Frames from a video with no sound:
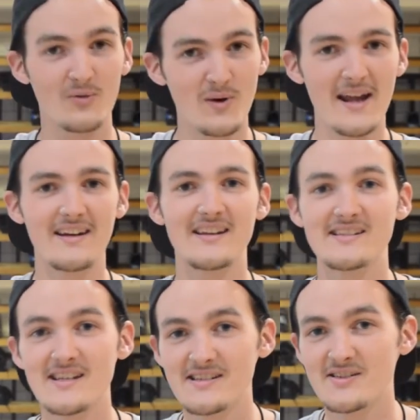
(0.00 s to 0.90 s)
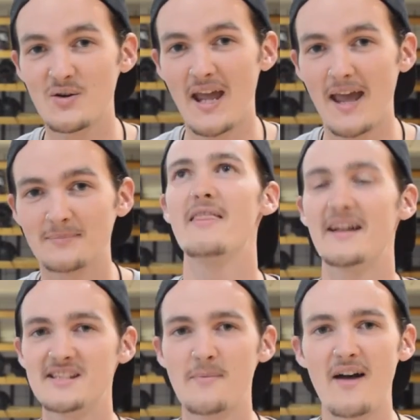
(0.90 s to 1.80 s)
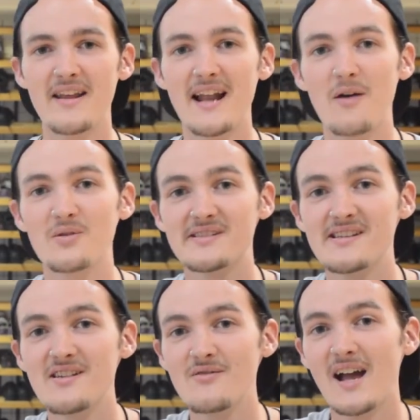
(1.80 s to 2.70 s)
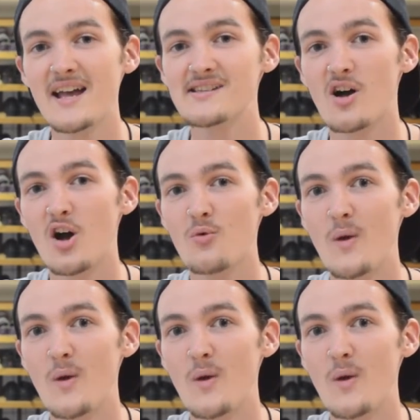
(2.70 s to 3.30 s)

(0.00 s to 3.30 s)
Right. He says it's okay. That's about it. I will see you guys on